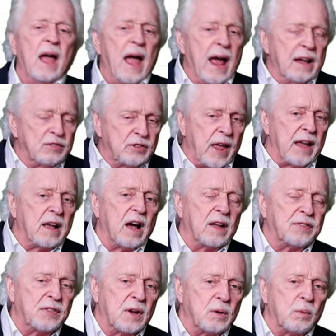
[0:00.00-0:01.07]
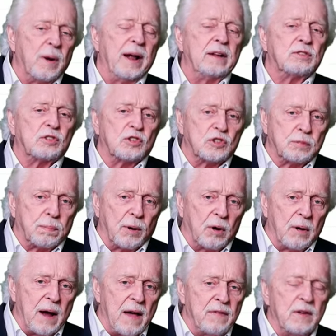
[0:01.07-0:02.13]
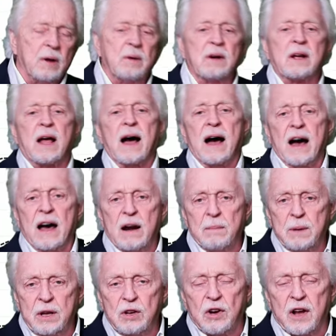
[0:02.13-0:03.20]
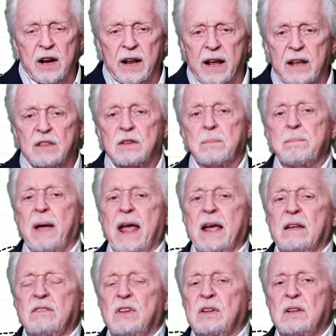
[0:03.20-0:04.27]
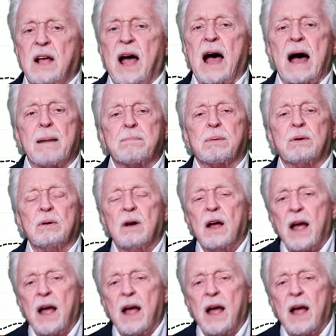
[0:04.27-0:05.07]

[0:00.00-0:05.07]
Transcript: As they cut their rates to spur on their economy, you're going to get demand in copper,